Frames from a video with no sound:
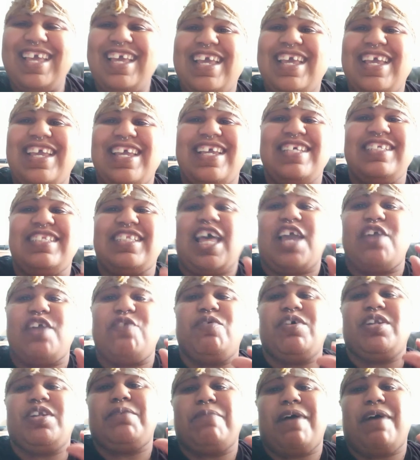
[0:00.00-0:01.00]
It's like
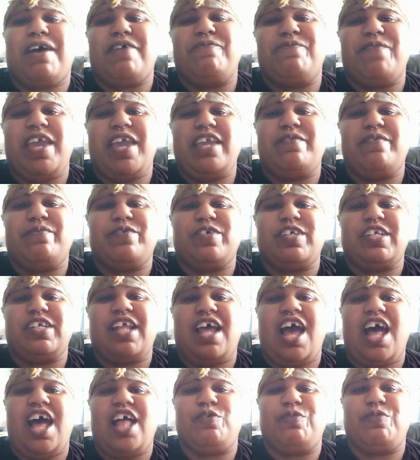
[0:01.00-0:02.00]
one of my favorite
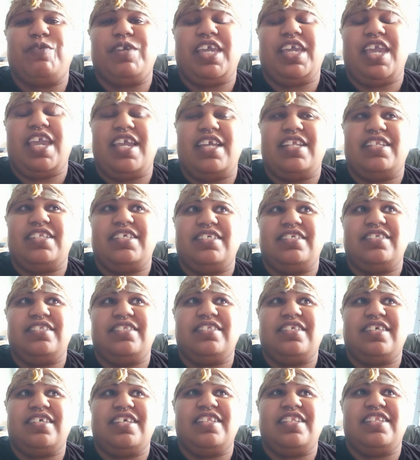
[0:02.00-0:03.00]
Halloween candies.
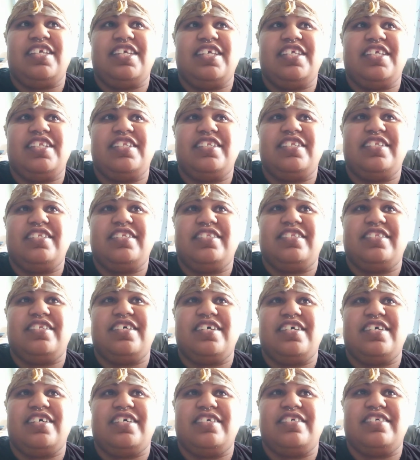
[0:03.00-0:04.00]
And then
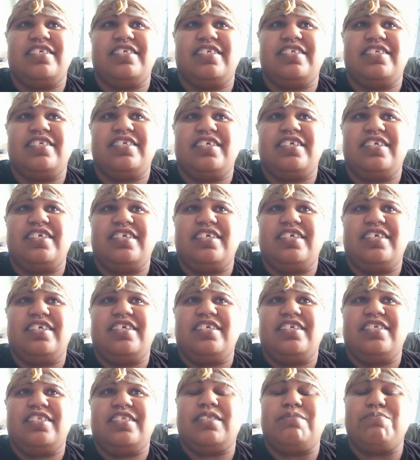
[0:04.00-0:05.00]
the
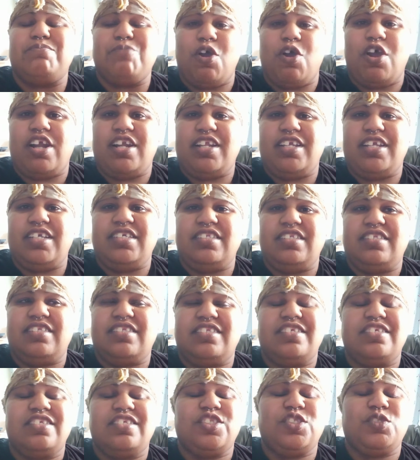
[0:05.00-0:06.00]

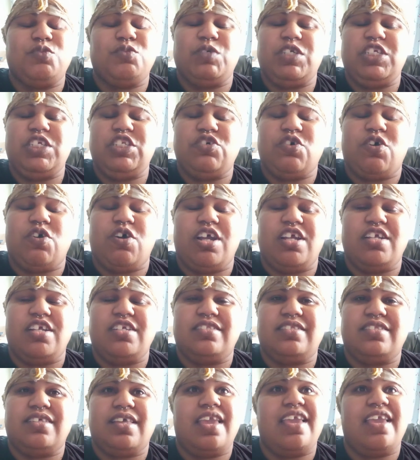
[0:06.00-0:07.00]
Smarties, Sweet
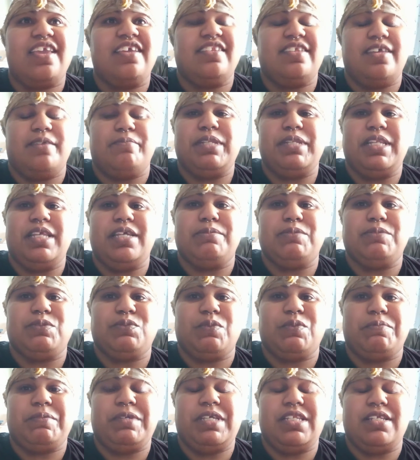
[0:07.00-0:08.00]
Tarts, and M&M's
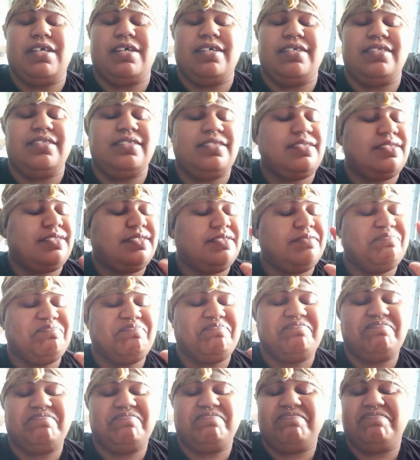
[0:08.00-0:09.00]
with peanuts.
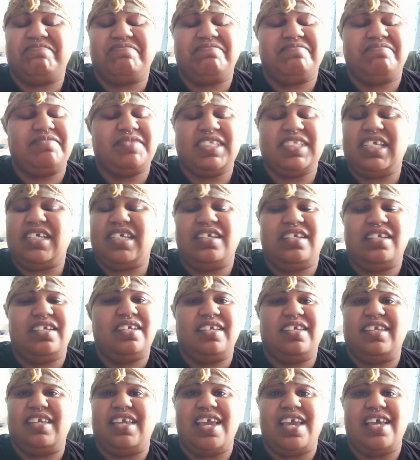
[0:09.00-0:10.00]

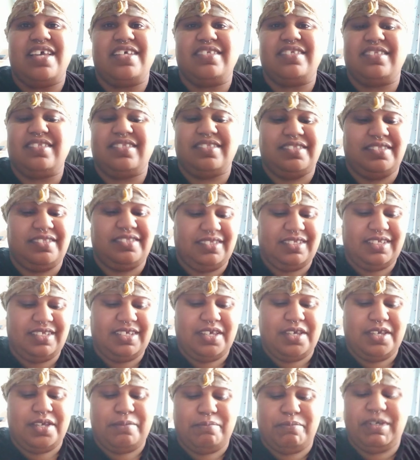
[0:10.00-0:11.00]
Yes.
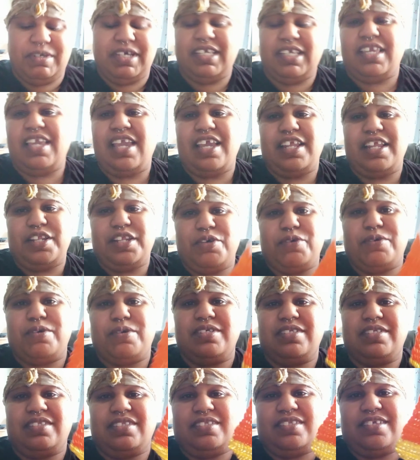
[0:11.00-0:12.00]
But candy
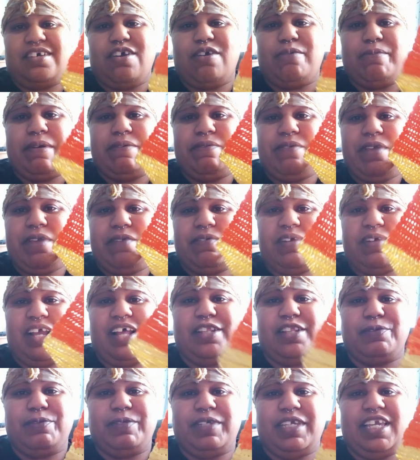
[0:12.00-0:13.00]
corns are my favorite
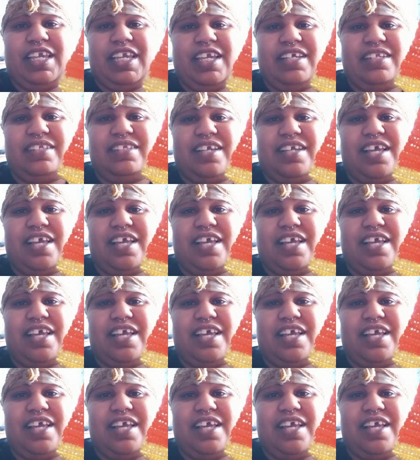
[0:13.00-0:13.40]
Halloween candy.